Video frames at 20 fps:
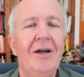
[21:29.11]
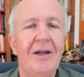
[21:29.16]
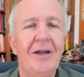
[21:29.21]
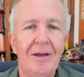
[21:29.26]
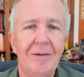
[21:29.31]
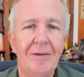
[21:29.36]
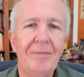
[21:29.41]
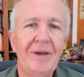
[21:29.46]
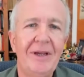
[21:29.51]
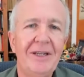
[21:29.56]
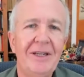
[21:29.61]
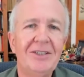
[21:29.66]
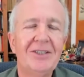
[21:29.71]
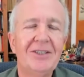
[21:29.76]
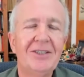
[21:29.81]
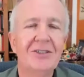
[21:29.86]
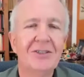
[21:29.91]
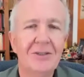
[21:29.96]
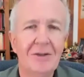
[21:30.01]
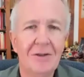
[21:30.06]
It
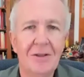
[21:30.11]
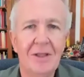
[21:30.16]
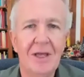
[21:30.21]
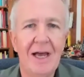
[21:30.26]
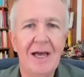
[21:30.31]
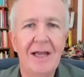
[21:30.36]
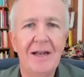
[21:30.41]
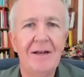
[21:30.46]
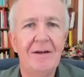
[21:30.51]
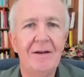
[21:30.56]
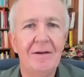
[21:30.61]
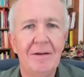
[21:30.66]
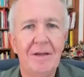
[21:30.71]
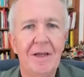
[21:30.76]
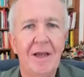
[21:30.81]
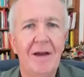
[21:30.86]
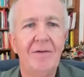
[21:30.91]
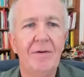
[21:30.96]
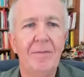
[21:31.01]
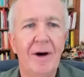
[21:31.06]
means that
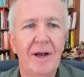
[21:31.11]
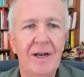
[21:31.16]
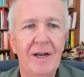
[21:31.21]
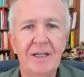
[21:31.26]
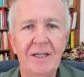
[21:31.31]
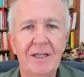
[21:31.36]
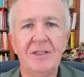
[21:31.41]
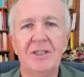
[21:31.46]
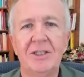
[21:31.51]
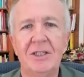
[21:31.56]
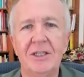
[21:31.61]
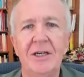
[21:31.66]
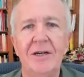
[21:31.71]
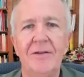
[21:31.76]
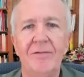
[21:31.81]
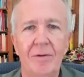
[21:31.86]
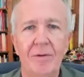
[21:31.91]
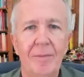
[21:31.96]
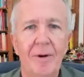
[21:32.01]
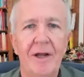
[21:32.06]
everybody can see
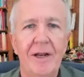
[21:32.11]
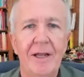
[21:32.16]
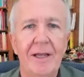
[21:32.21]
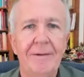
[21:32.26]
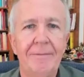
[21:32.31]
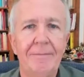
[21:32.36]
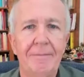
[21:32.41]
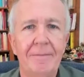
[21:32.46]
everybody.